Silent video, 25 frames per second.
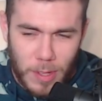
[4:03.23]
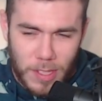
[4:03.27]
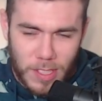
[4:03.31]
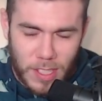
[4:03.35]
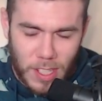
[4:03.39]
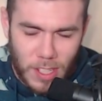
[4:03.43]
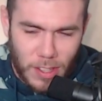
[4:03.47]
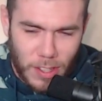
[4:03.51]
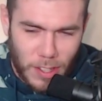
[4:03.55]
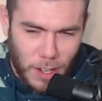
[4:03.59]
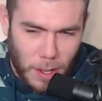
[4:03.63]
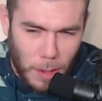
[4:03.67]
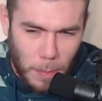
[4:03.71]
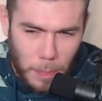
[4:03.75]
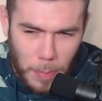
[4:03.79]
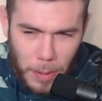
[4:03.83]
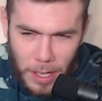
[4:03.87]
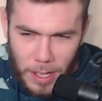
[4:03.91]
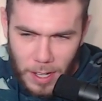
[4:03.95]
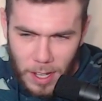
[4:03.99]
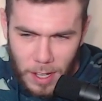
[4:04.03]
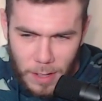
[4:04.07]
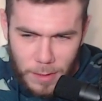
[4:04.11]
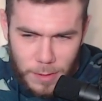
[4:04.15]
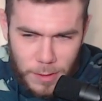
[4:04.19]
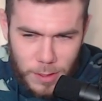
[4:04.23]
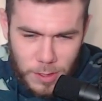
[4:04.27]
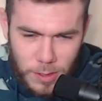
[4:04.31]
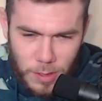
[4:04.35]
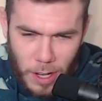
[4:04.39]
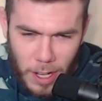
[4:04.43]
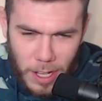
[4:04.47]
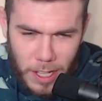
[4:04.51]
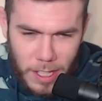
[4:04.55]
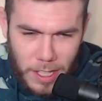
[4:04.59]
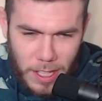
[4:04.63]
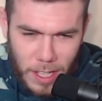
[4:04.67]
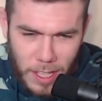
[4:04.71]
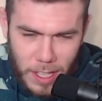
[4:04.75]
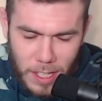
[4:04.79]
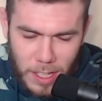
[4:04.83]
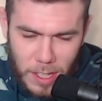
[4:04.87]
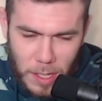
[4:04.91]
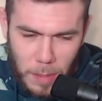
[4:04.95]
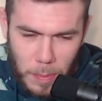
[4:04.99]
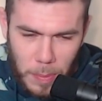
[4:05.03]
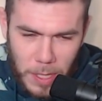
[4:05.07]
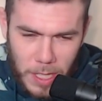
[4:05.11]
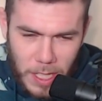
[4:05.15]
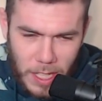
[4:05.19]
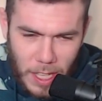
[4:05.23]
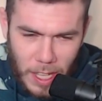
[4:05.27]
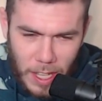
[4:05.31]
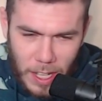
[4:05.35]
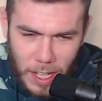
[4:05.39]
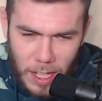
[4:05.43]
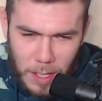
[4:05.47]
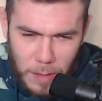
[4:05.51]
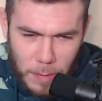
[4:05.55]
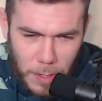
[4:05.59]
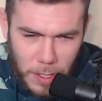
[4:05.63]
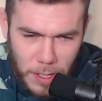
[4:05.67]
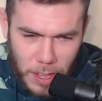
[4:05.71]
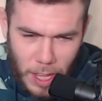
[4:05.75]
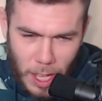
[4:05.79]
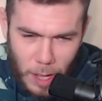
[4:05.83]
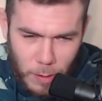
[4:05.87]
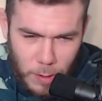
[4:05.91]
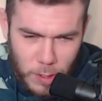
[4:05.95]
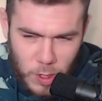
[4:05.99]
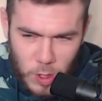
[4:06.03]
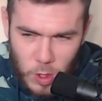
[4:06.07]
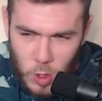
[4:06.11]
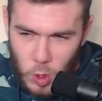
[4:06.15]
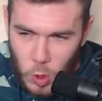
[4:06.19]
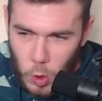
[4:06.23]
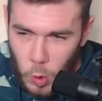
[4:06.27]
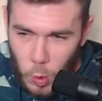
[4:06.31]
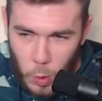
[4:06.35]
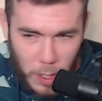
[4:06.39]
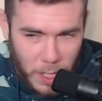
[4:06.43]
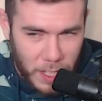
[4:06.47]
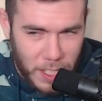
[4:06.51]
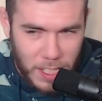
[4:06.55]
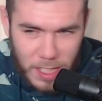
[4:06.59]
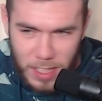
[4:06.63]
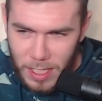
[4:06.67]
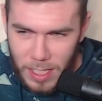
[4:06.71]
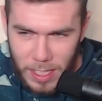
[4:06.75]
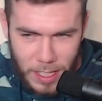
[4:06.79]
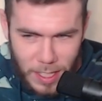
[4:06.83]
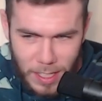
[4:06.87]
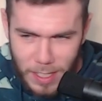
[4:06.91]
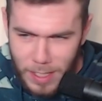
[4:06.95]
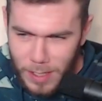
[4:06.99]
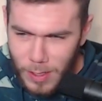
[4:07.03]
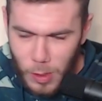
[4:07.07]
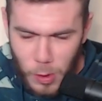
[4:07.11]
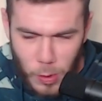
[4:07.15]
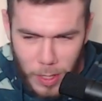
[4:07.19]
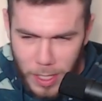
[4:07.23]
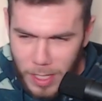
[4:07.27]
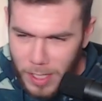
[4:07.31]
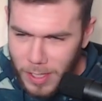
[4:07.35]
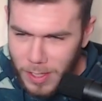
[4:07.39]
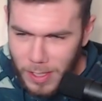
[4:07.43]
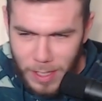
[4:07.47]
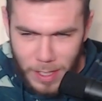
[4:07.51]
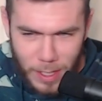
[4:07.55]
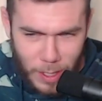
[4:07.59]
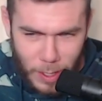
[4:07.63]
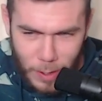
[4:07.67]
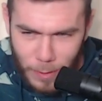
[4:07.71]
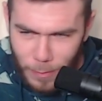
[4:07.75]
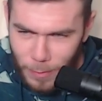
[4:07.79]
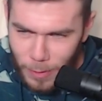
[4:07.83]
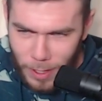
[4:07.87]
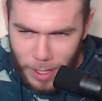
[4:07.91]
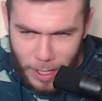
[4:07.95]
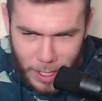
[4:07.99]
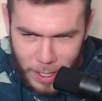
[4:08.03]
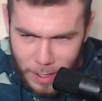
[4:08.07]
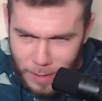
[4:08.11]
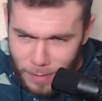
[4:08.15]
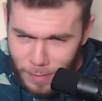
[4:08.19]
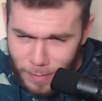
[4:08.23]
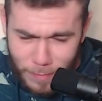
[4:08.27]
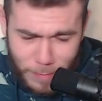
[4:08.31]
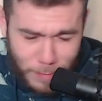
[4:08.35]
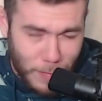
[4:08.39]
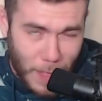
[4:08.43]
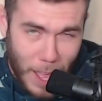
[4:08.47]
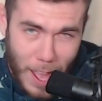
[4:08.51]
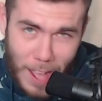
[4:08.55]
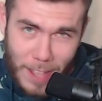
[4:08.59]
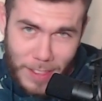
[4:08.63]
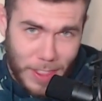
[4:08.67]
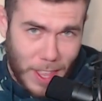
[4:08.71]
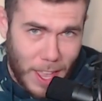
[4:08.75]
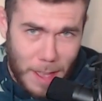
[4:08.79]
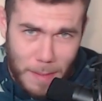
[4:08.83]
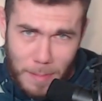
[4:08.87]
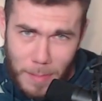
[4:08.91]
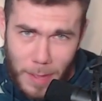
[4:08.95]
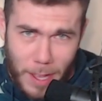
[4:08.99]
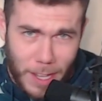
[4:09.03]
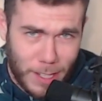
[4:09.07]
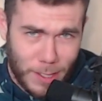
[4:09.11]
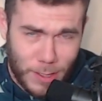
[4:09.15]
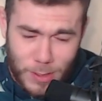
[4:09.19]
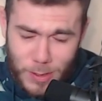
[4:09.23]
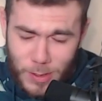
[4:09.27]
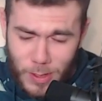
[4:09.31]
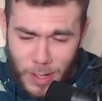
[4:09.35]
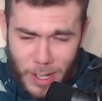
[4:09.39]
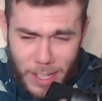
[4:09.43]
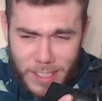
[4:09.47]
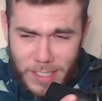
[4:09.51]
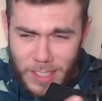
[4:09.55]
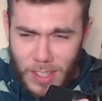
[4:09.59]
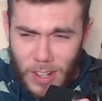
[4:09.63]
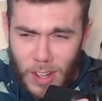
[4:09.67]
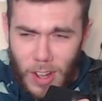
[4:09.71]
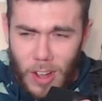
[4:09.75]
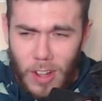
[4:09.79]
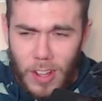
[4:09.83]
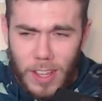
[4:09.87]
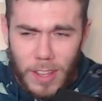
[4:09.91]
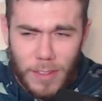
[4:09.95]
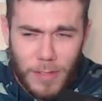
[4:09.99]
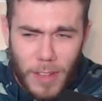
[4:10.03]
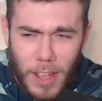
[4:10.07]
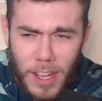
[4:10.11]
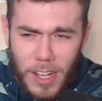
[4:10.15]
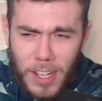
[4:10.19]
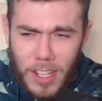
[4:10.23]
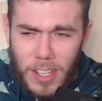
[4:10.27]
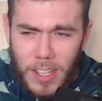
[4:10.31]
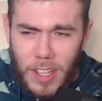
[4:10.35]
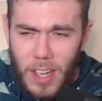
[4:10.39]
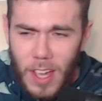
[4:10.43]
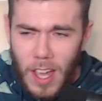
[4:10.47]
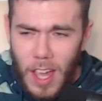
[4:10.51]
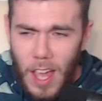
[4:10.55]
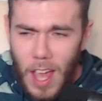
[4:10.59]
a little bit of striking in the beginning, but that was quickly, like not that many strikes at all, if any.